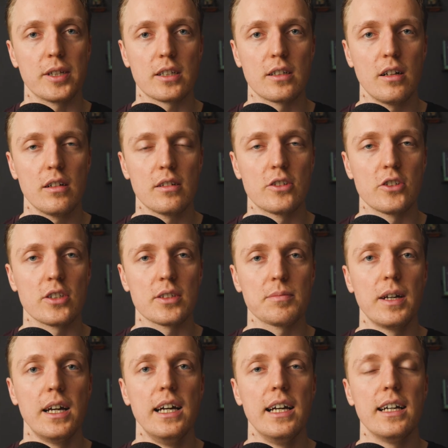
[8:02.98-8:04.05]
technologies,
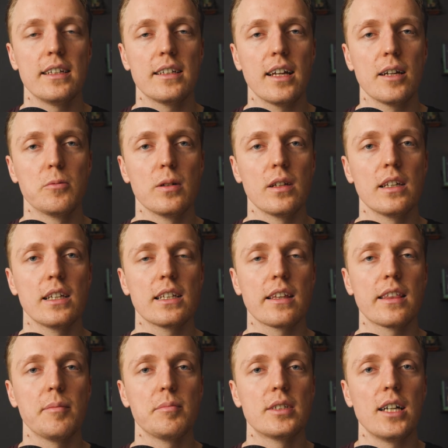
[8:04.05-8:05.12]
and I will link
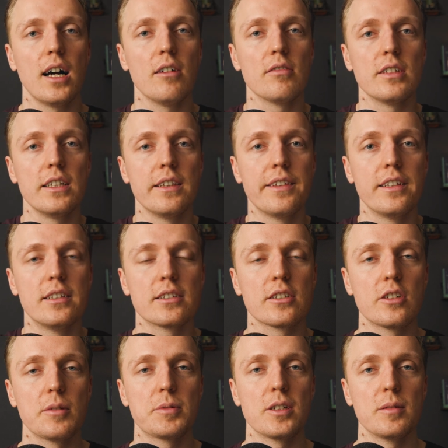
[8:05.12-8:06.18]
them down in the
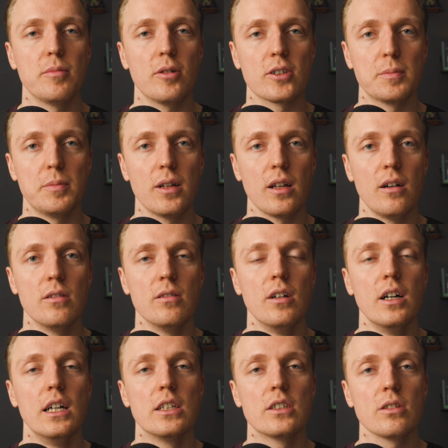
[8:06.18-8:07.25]
description box below,
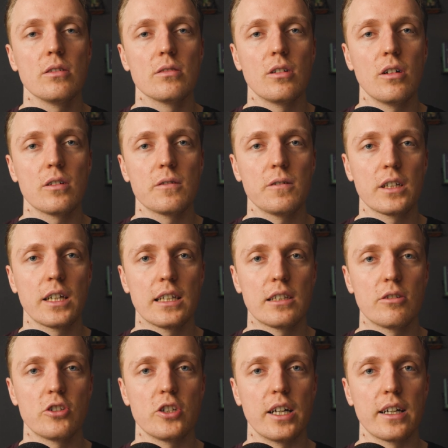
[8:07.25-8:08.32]
so don't forget
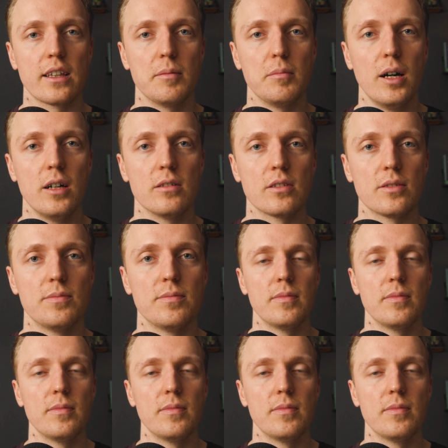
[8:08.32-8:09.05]
to check them out.